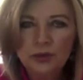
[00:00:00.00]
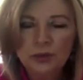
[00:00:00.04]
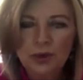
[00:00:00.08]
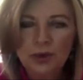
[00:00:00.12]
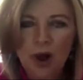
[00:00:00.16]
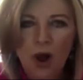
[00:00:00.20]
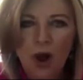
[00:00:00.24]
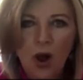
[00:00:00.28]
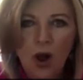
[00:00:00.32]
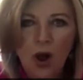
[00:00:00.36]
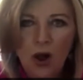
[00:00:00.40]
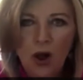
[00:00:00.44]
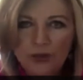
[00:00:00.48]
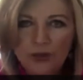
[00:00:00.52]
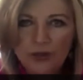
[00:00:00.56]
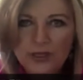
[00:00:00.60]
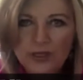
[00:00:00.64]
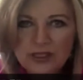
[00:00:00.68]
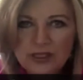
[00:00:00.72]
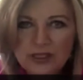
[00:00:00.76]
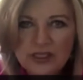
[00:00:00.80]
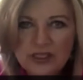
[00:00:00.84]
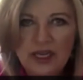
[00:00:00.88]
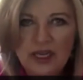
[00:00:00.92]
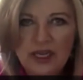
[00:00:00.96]
all the
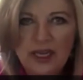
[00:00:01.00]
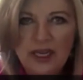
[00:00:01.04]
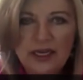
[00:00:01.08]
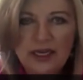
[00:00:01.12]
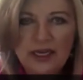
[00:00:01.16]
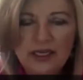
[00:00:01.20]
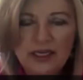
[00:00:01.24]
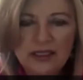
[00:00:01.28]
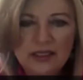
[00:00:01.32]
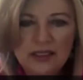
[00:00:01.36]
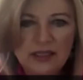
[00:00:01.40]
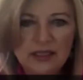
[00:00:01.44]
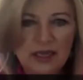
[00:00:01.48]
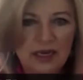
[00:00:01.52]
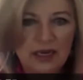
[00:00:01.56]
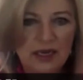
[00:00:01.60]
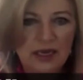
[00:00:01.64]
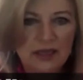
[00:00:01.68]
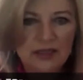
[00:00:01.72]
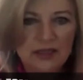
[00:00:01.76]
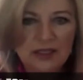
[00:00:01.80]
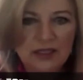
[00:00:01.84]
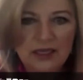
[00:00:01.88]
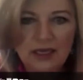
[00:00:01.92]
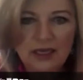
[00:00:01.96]
studies that I had
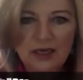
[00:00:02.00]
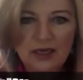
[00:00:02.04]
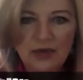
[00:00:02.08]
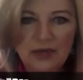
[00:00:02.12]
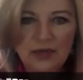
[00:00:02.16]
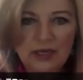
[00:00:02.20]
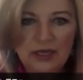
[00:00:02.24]
done on